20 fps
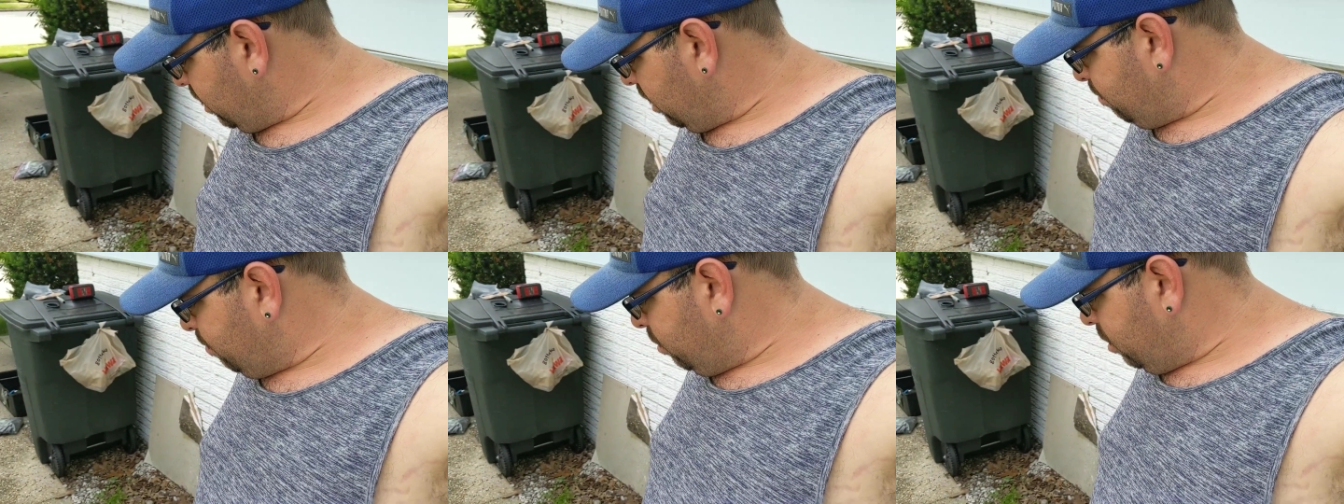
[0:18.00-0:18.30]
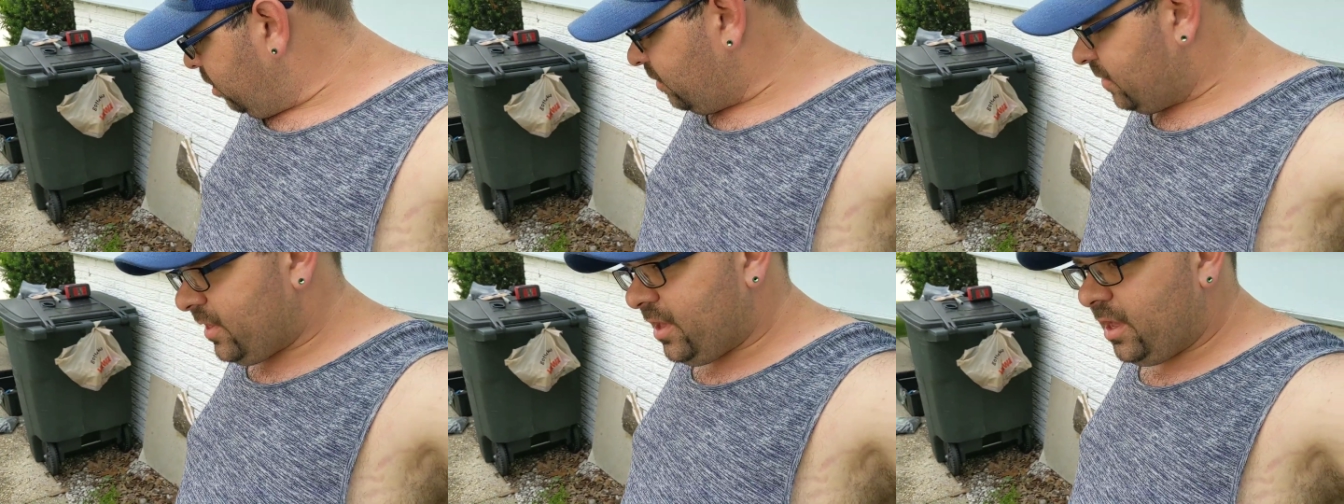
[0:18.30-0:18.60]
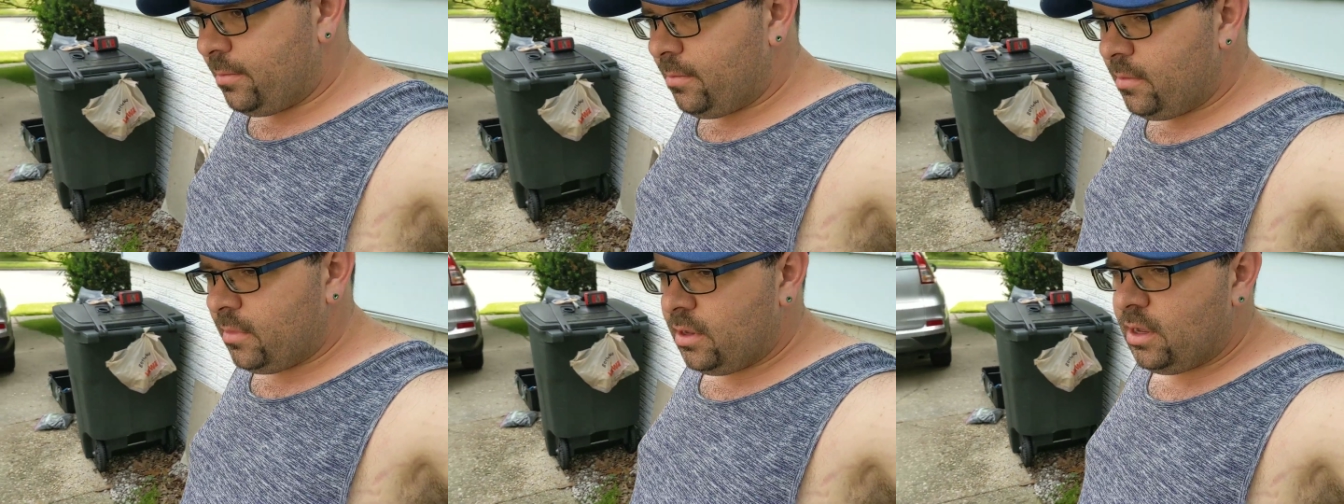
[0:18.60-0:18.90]
When I
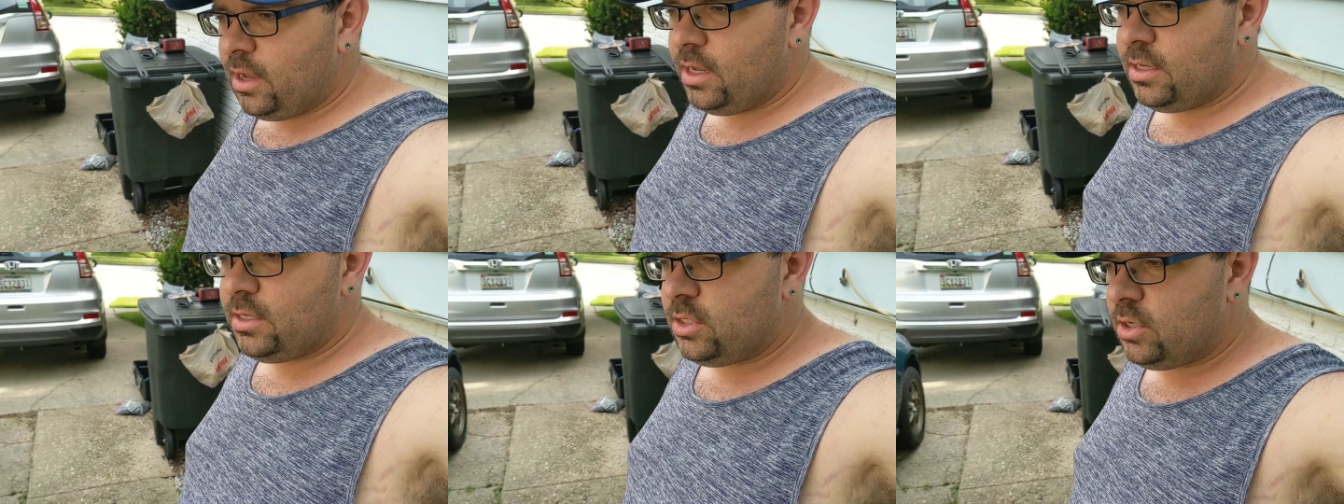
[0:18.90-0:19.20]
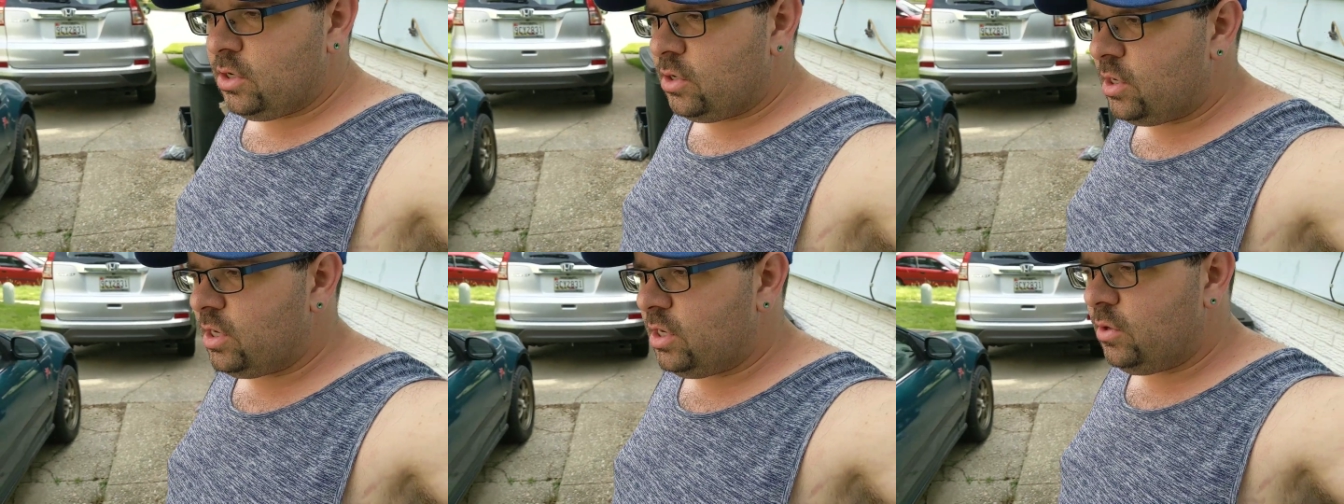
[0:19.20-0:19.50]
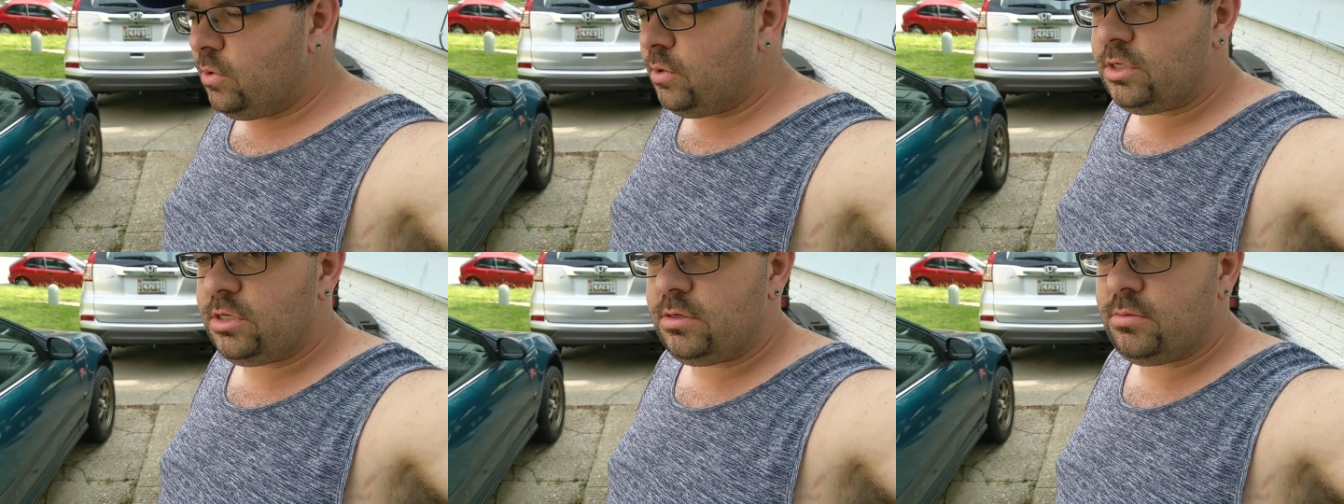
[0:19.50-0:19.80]
bought them, I
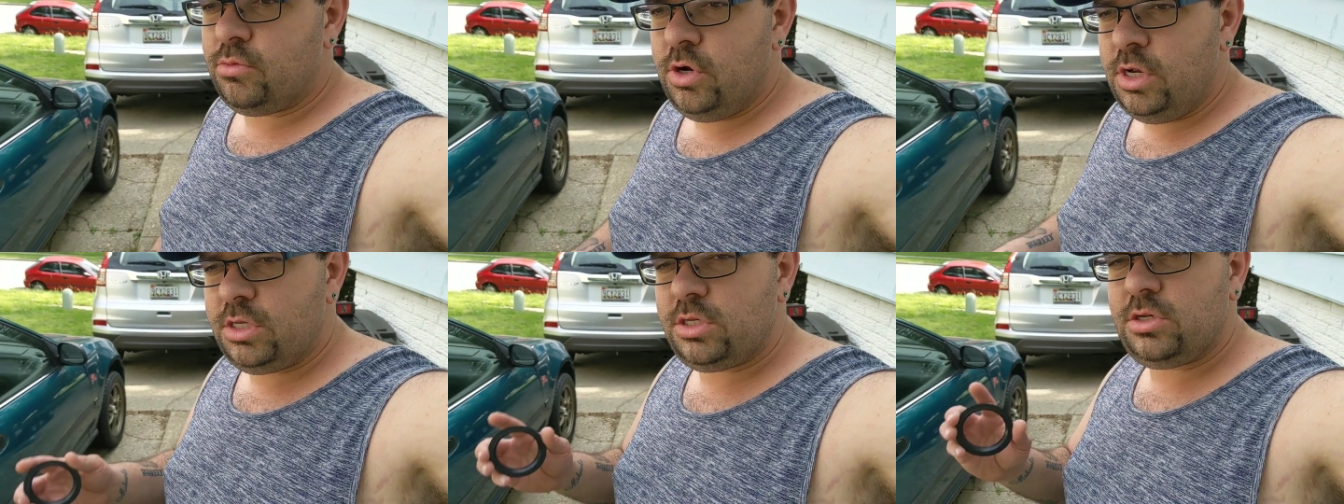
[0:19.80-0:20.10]
started doing some